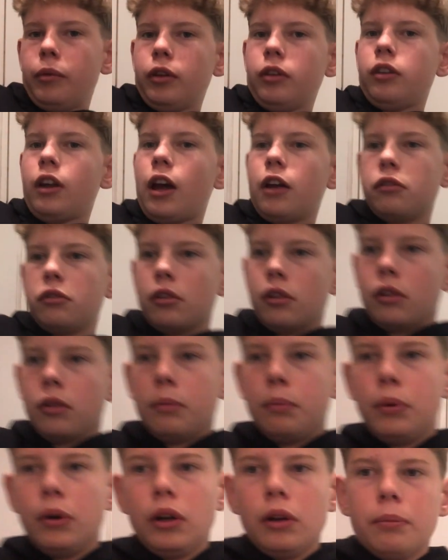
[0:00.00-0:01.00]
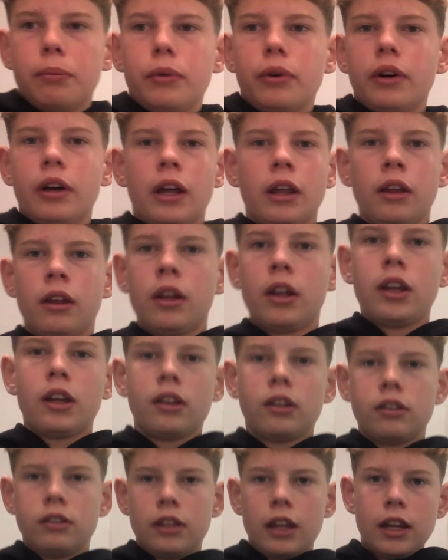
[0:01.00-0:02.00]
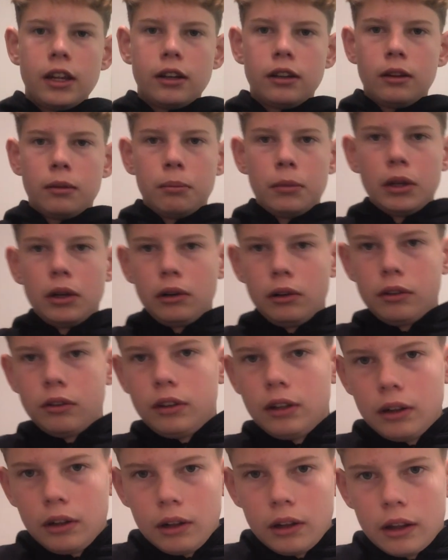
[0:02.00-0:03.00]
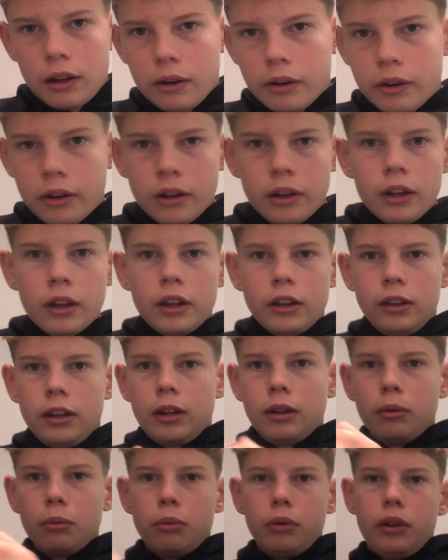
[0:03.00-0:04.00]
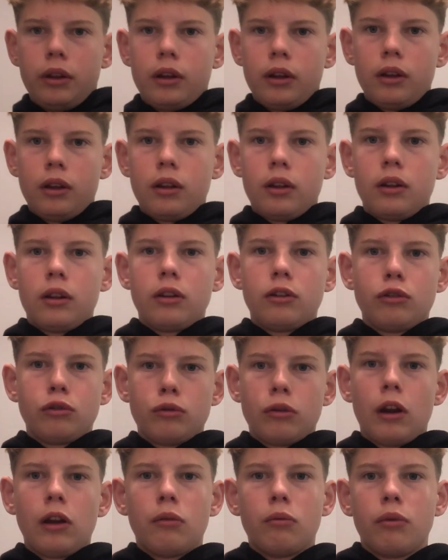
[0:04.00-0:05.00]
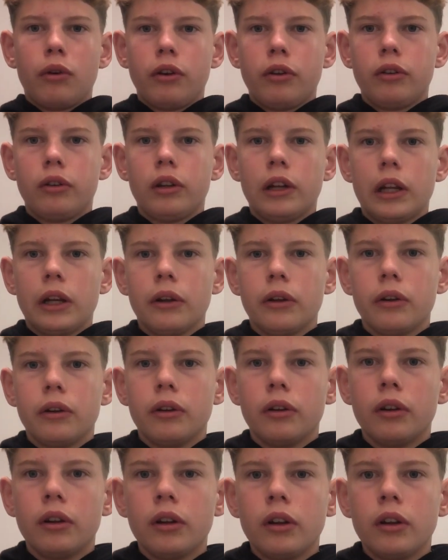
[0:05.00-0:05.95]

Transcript: side so I could pull it more. I stayed in the middle still and did it with a straight wrist and not